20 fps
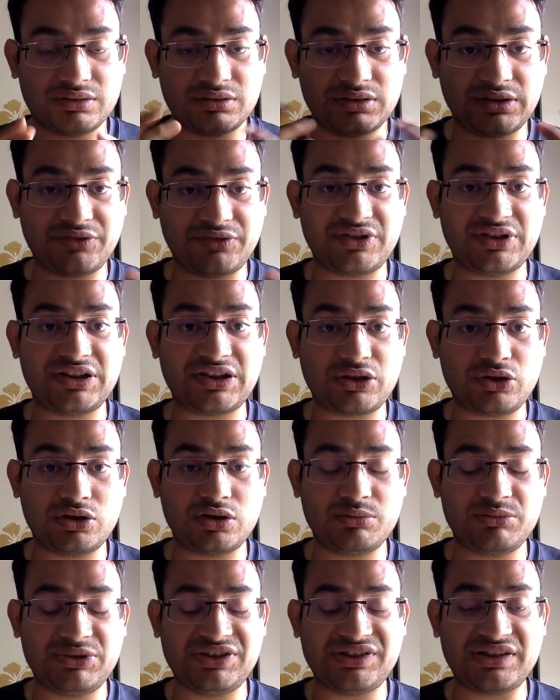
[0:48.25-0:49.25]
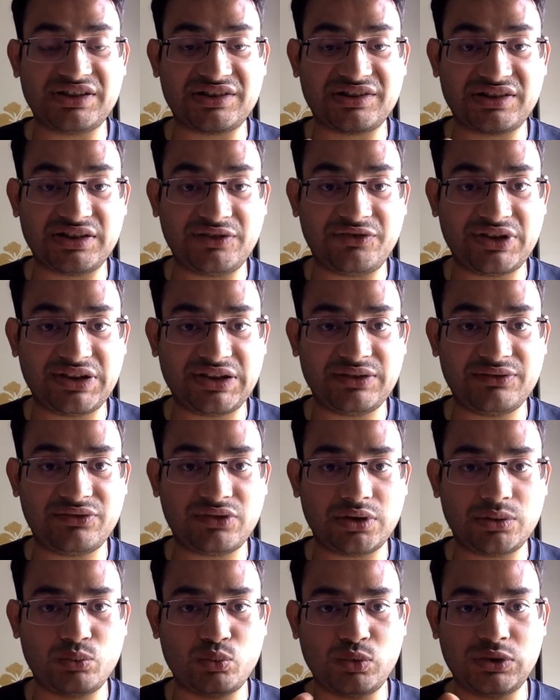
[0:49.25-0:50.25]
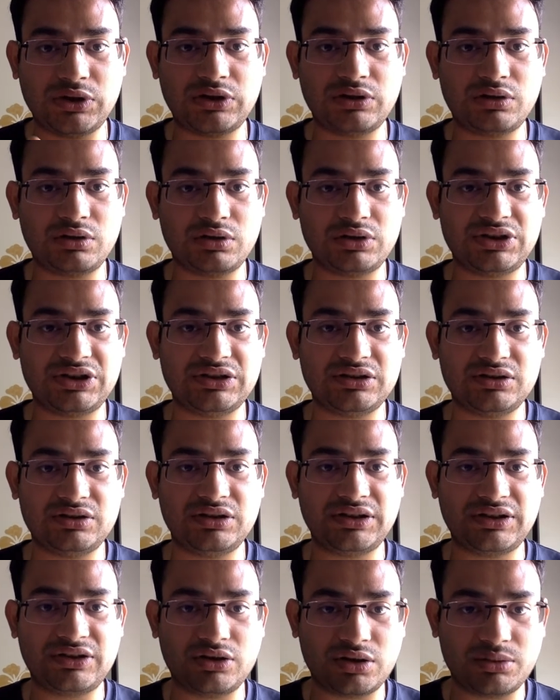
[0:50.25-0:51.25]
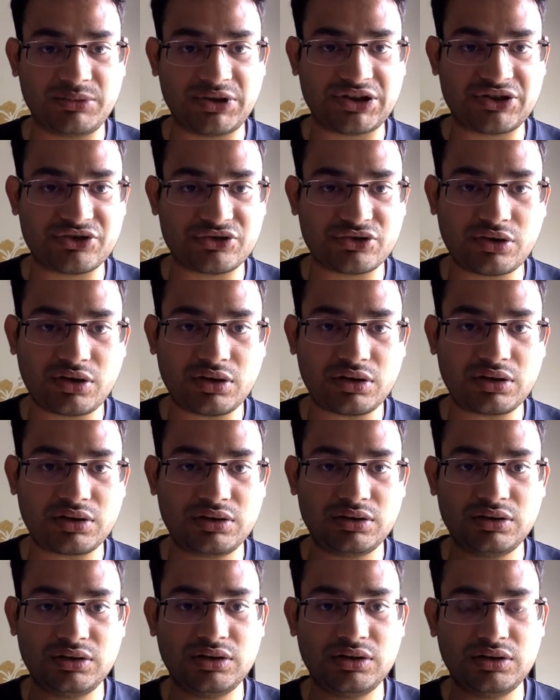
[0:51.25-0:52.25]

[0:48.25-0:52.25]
different economies are suffering from one or the other economic shock